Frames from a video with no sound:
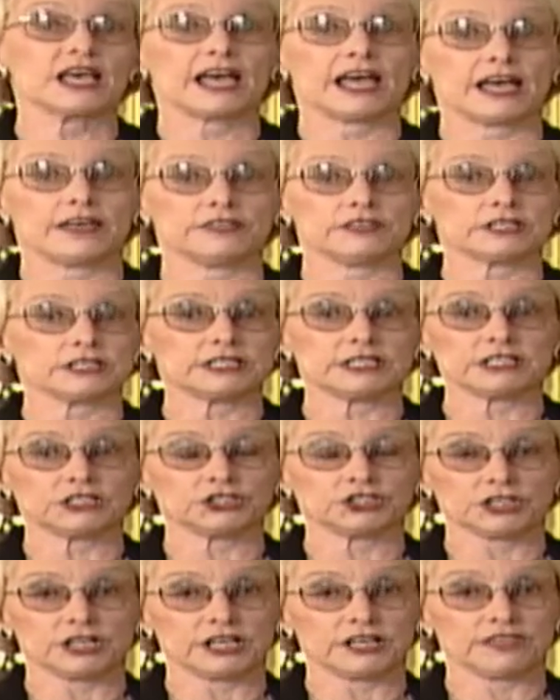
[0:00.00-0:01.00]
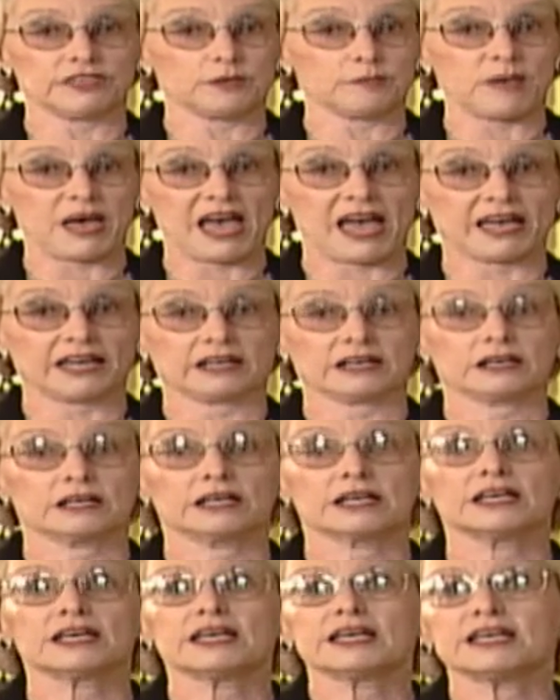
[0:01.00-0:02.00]
and the addition in the back.
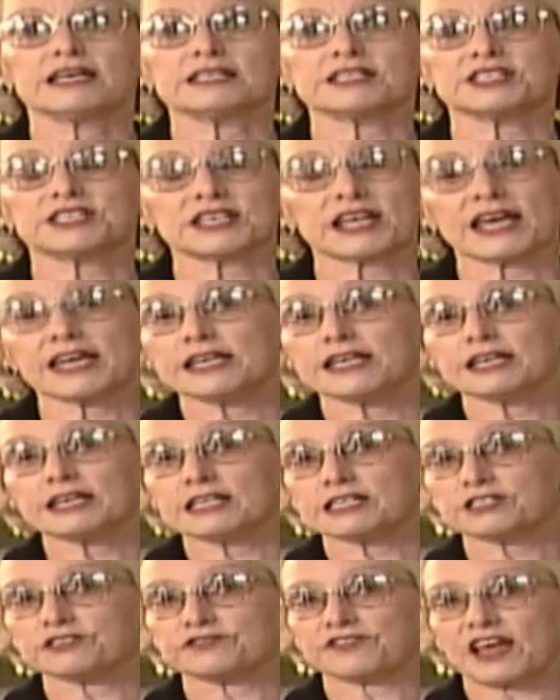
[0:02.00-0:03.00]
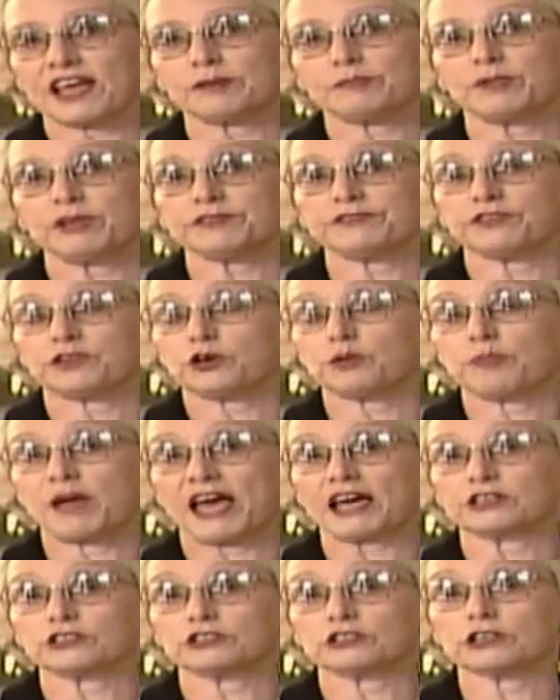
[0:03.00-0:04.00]
It stayed in his family for
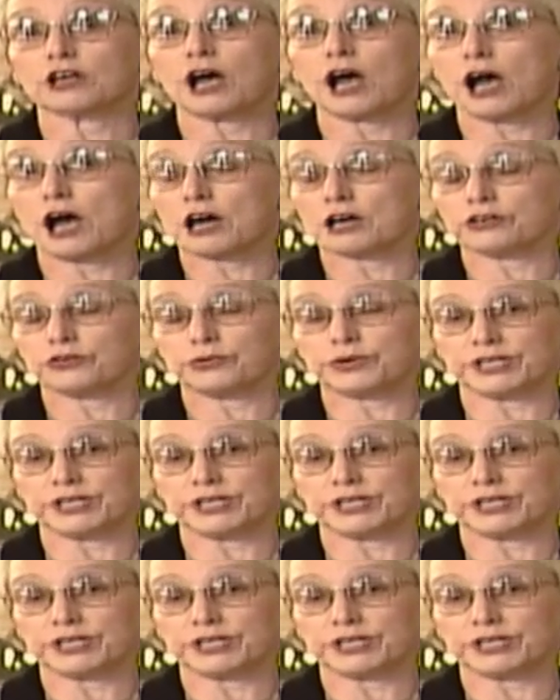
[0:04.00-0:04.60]
about 100